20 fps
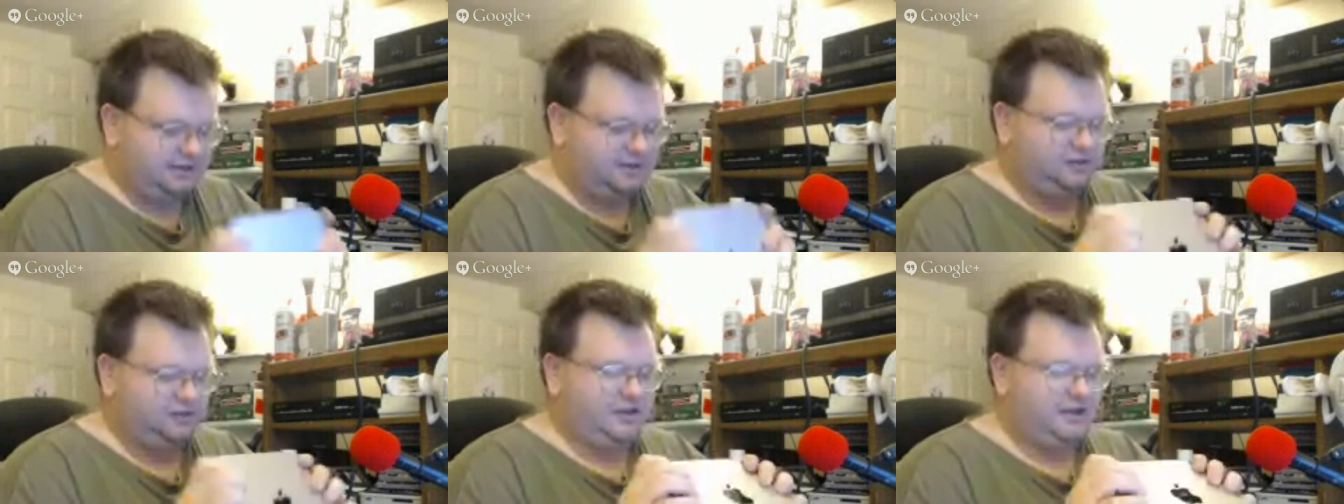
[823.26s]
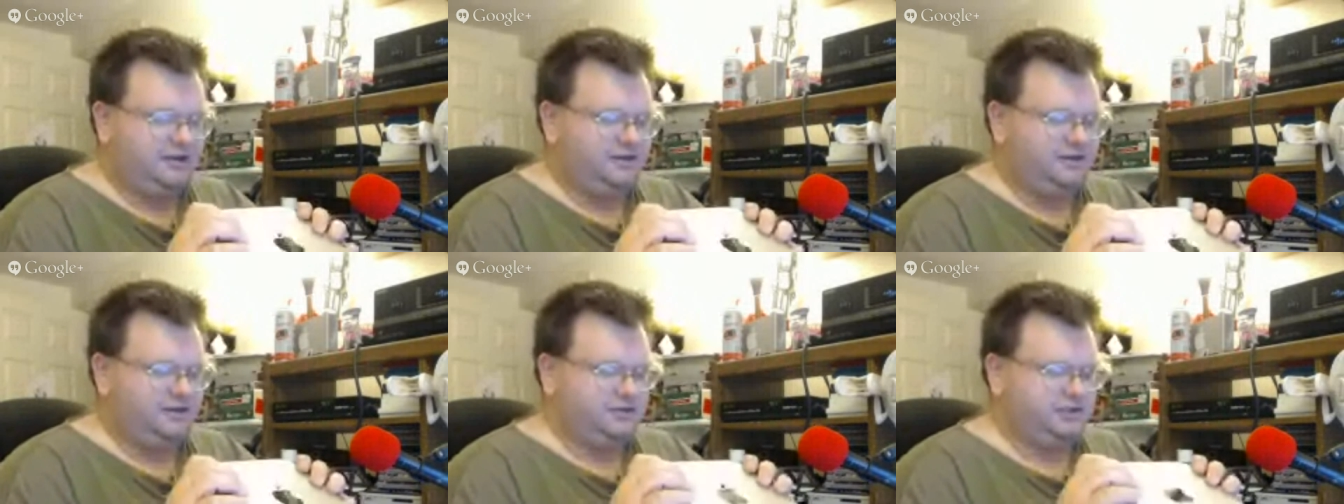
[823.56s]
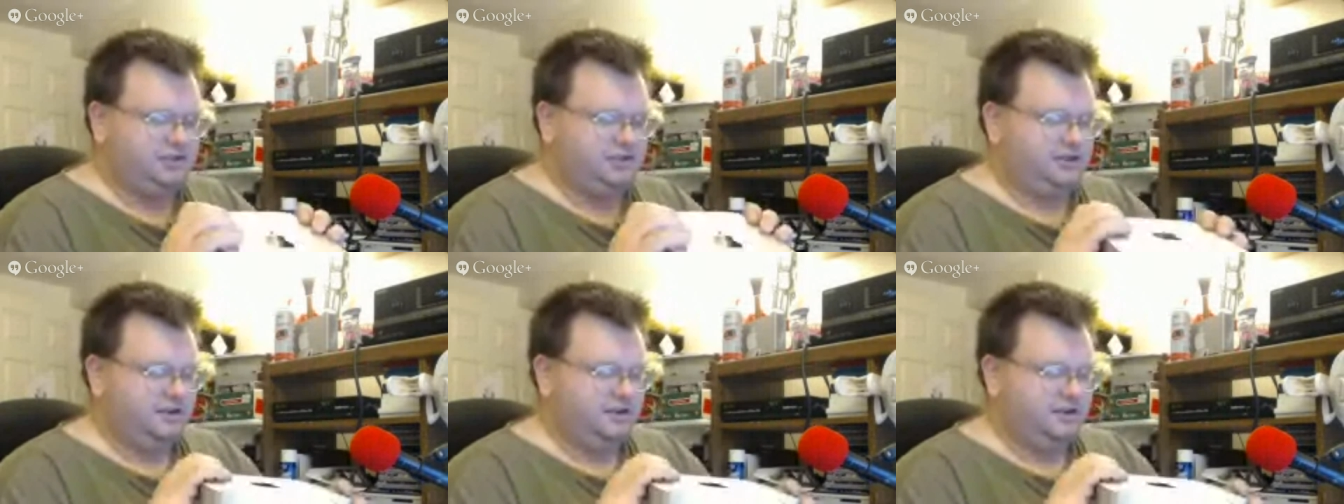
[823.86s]

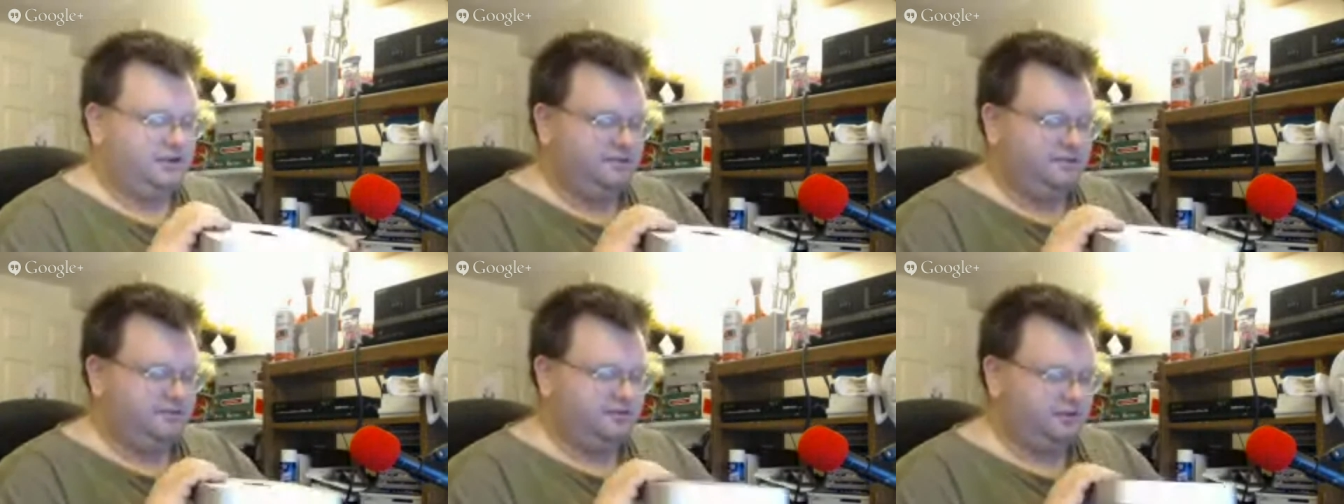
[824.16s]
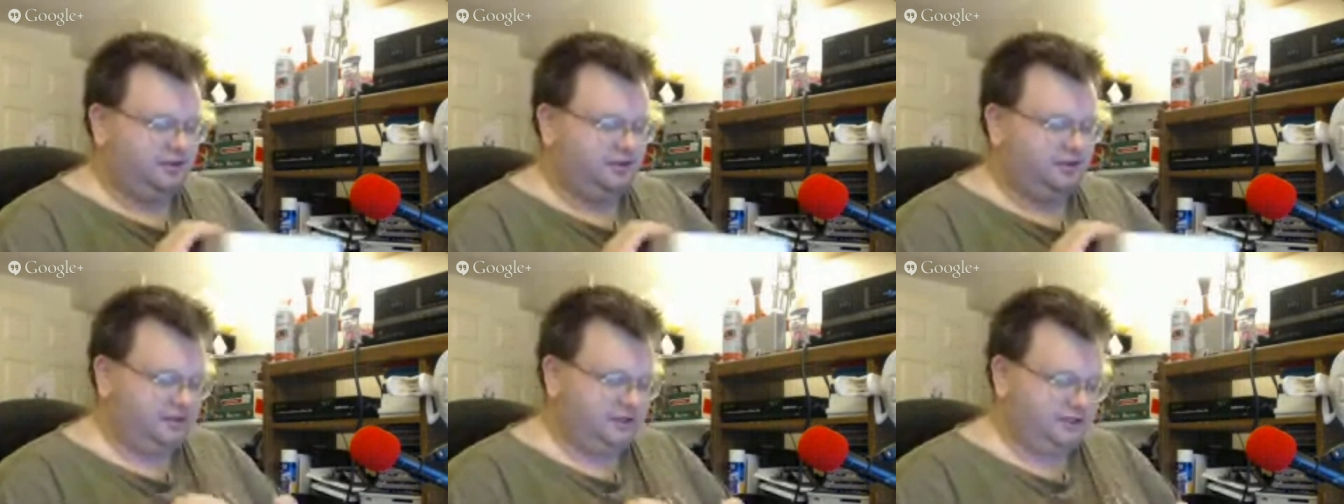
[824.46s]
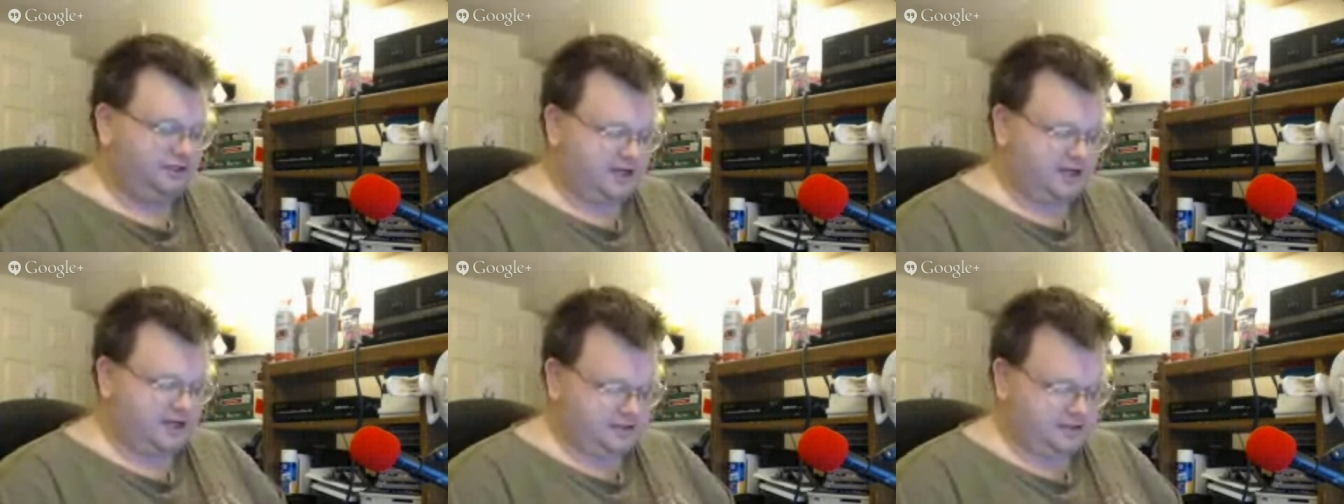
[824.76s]
decided then they
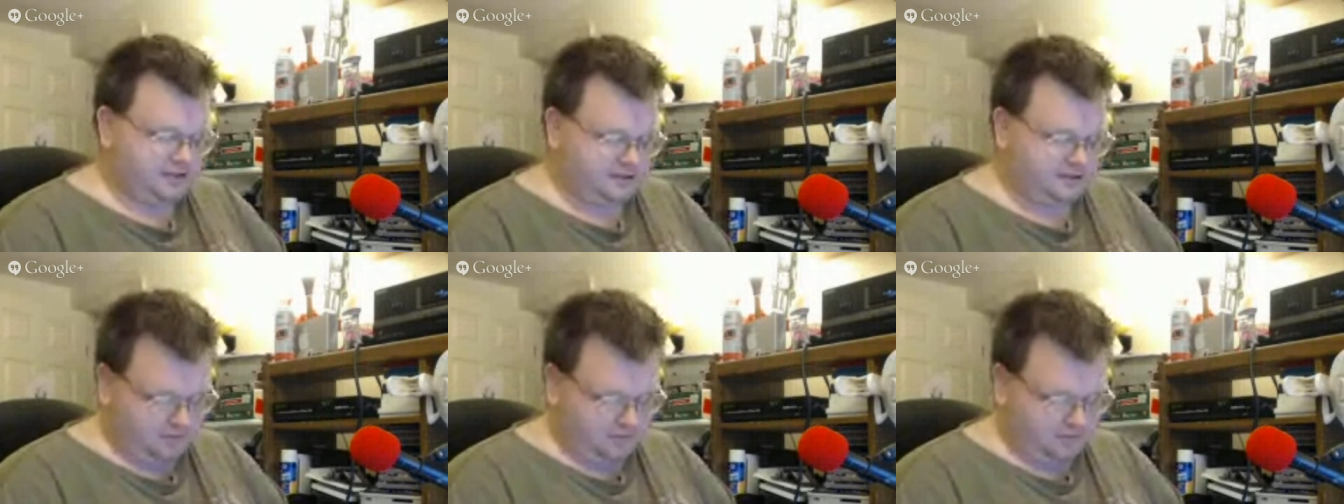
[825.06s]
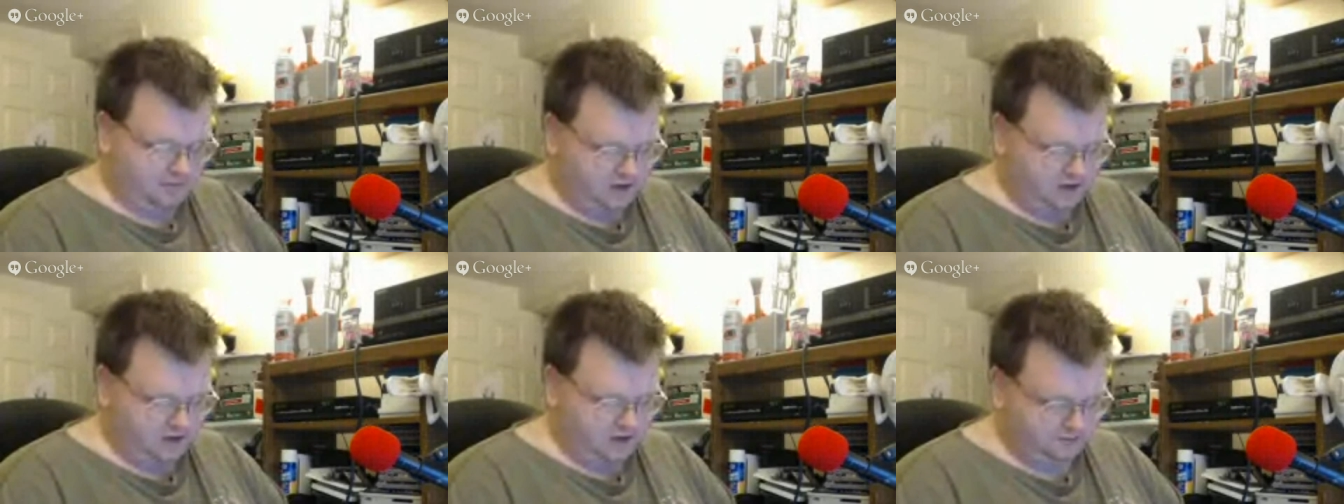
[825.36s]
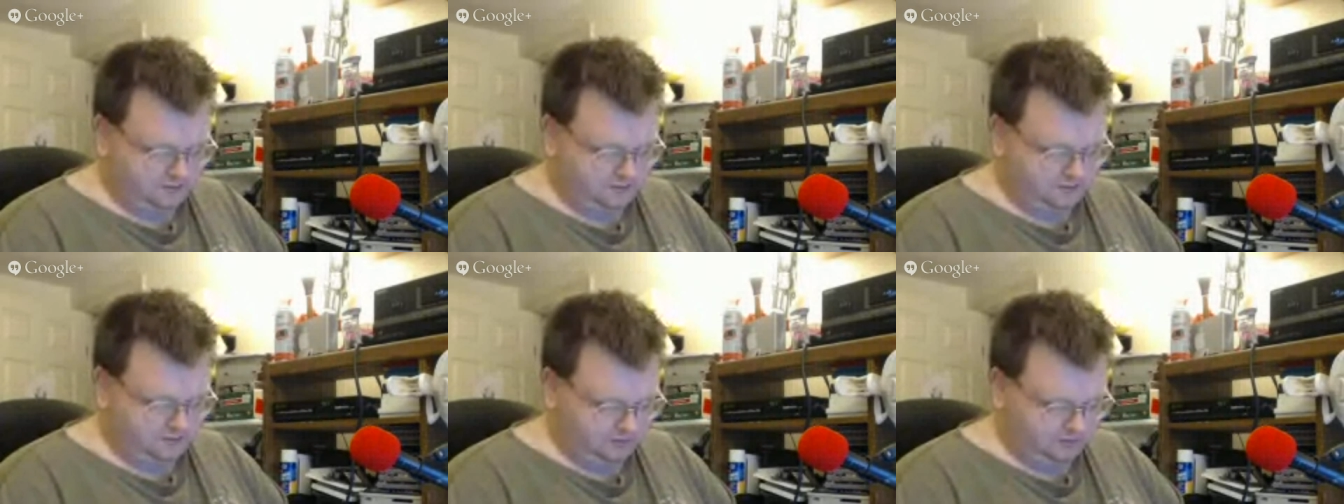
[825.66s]
changed their
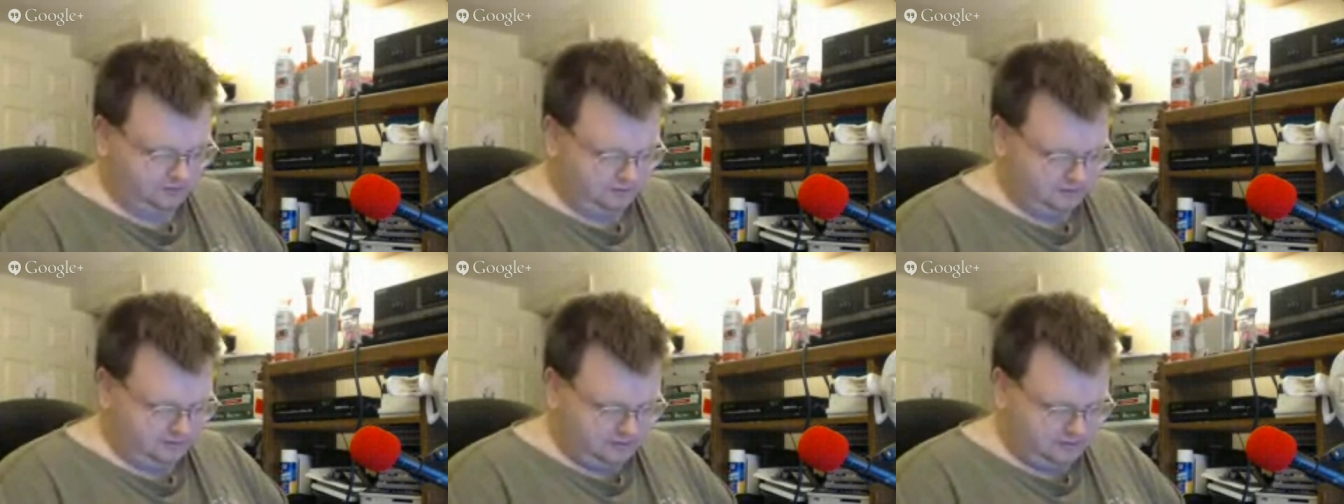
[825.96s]
minds